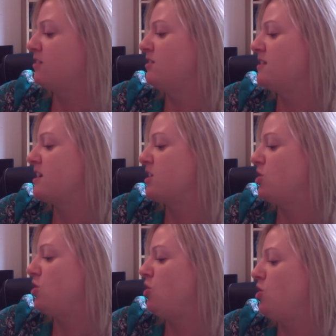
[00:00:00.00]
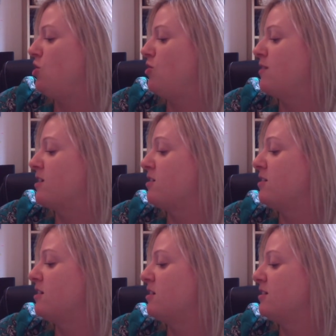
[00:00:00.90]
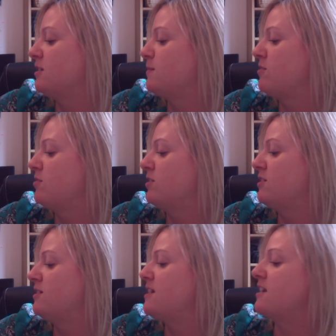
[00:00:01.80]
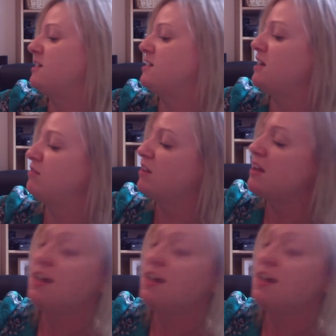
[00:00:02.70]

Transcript: I can't spell. Consecutive.